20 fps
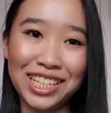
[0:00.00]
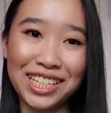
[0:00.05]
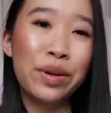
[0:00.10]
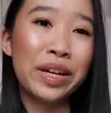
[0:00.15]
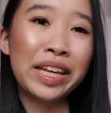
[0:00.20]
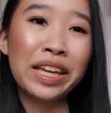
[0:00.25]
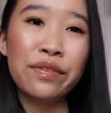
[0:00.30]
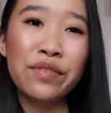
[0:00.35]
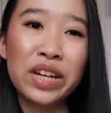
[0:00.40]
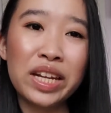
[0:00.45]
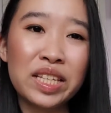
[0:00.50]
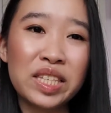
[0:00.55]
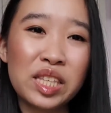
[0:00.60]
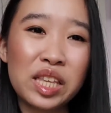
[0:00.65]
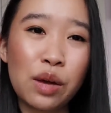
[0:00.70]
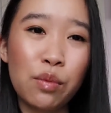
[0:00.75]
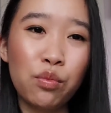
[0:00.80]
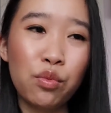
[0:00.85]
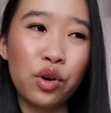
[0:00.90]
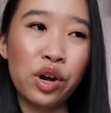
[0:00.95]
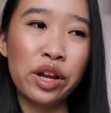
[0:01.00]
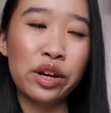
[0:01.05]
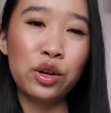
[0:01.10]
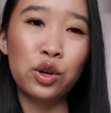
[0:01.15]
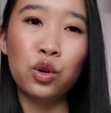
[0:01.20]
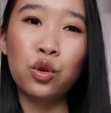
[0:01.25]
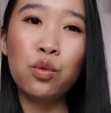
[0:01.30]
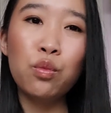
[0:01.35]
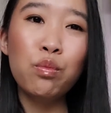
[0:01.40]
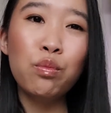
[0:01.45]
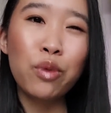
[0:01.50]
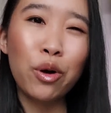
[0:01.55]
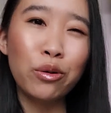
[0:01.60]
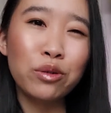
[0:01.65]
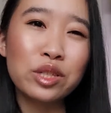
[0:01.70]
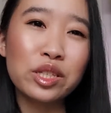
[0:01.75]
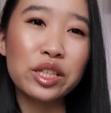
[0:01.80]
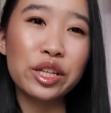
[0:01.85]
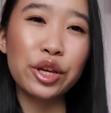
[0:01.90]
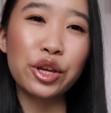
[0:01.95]
But even as someone who
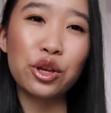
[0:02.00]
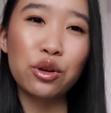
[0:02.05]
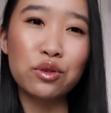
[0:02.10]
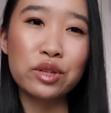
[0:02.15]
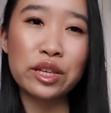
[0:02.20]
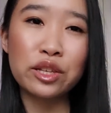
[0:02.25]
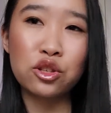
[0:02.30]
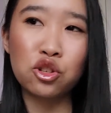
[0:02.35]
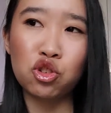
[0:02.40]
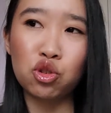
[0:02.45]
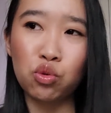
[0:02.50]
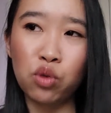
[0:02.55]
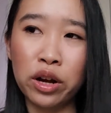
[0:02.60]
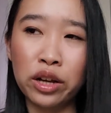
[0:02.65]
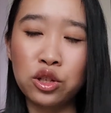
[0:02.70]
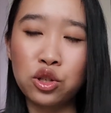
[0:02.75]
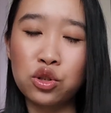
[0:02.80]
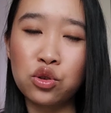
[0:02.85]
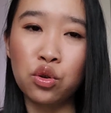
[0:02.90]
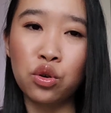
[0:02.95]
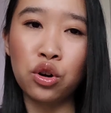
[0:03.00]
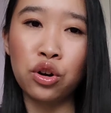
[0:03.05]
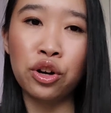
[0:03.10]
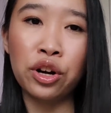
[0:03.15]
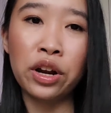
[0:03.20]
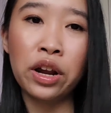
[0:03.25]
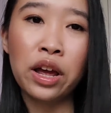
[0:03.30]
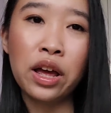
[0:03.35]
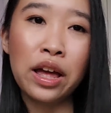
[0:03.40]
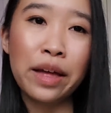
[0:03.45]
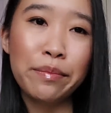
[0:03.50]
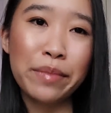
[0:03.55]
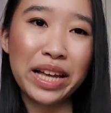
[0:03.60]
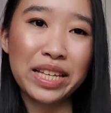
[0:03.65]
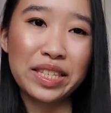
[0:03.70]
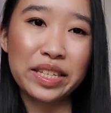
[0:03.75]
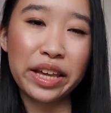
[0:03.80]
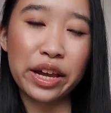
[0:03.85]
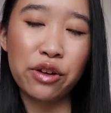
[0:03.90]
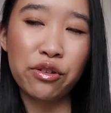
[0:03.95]
mostly uses drugstore
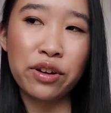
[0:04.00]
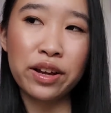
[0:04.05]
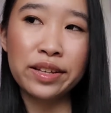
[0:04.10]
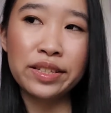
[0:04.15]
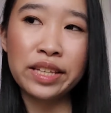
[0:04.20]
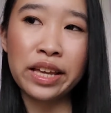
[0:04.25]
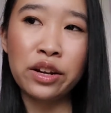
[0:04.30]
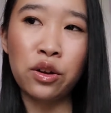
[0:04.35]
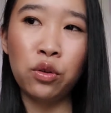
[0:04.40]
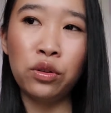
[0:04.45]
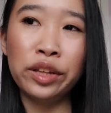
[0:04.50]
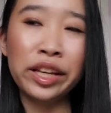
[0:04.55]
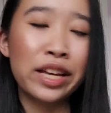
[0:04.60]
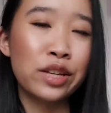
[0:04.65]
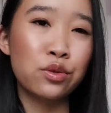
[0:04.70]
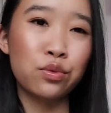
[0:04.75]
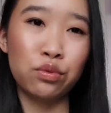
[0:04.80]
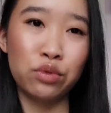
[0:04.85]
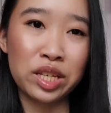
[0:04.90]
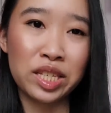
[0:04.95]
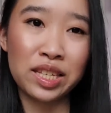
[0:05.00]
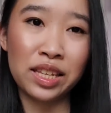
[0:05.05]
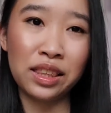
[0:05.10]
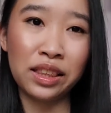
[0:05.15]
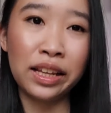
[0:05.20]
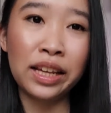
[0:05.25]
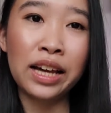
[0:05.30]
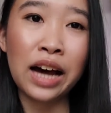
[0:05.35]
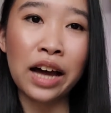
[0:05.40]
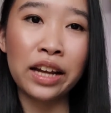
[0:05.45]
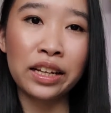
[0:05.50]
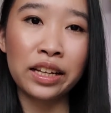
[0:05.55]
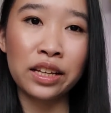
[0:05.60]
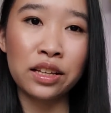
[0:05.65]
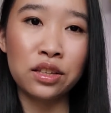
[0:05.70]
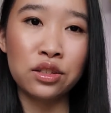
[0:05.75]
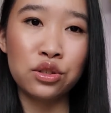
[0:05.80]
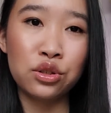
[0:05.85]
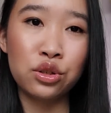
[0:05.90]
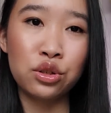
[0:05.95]
mascaras and only has recently got
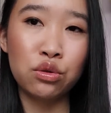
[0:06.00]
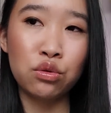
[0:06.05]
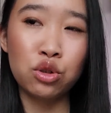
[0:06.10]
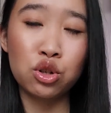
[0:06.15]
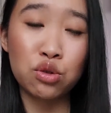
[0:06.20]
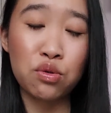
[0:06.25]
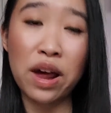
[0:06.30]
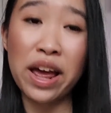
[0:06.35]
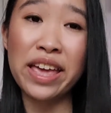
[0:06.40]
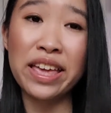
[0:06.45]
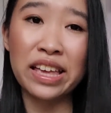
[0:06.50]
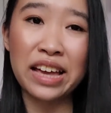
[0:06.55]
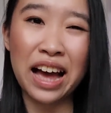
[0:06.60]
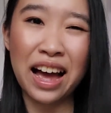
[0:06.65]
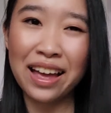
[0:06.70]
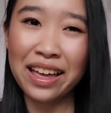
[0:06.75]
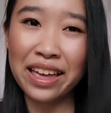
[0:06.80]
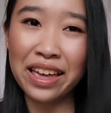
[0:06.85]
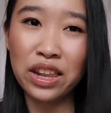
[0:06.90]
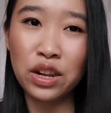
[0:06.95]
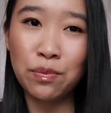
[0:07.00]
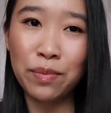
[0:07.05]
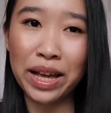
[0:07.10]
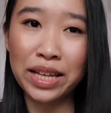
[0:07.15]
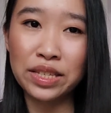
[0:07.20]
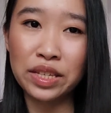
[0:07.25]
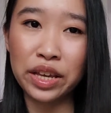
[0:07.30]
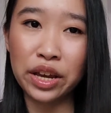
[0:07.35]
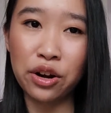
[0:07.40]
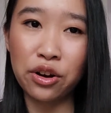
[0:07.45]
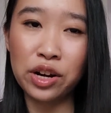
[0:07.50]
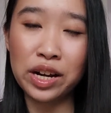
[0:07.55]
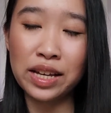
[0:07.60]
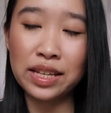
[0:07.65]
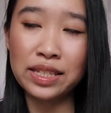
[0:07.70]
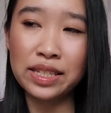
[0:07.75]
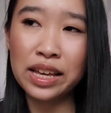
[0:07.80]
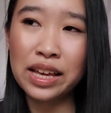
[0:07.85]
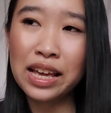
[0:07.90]
into trying high-end mascaras,